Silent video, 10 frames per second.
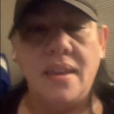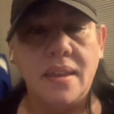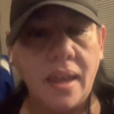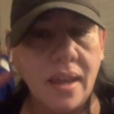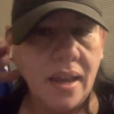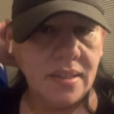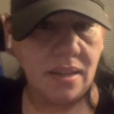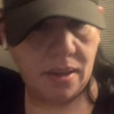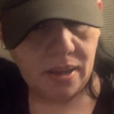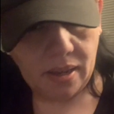Hey guys,
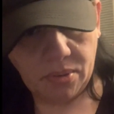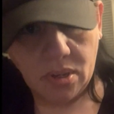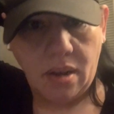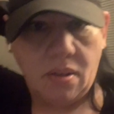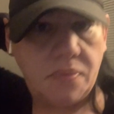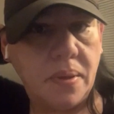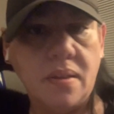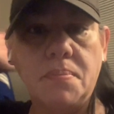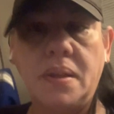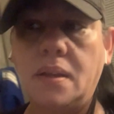I, I, was cut off
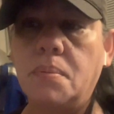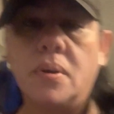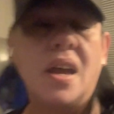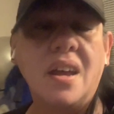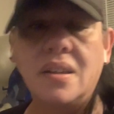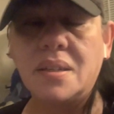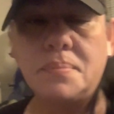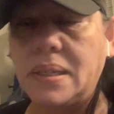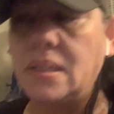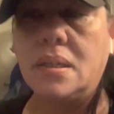because my neighbor, some of
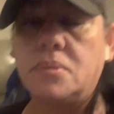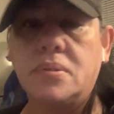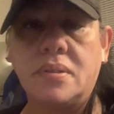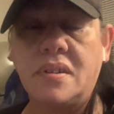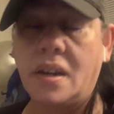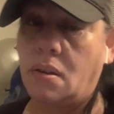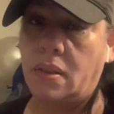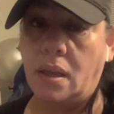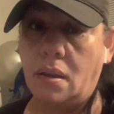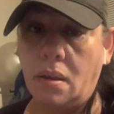my neighbors are not all
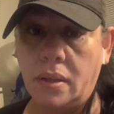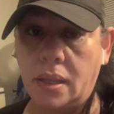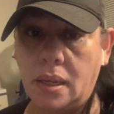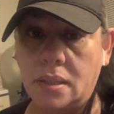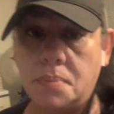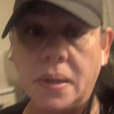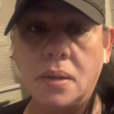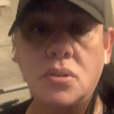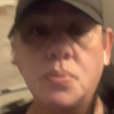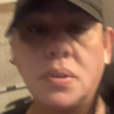that all that nice, but I
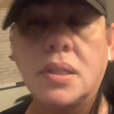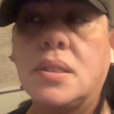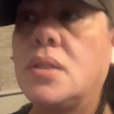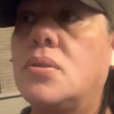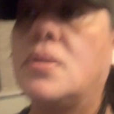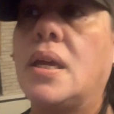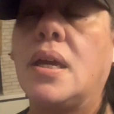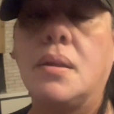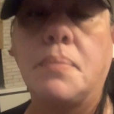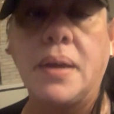just want to continue
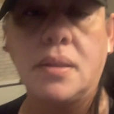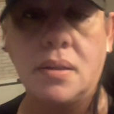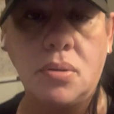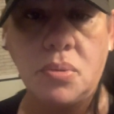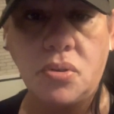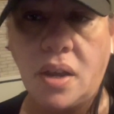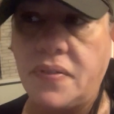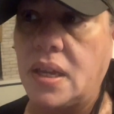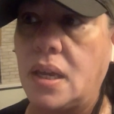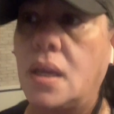saying about the human
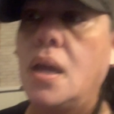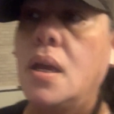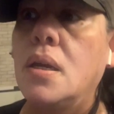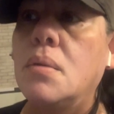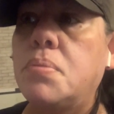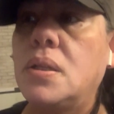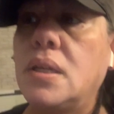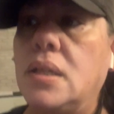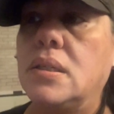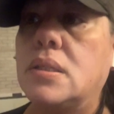trafficking.
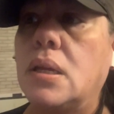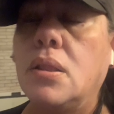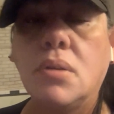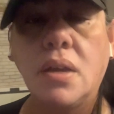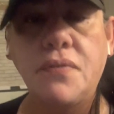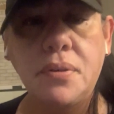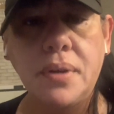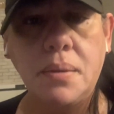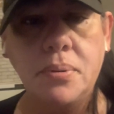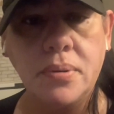Please look out for your
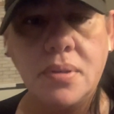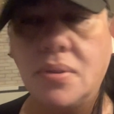neighbors.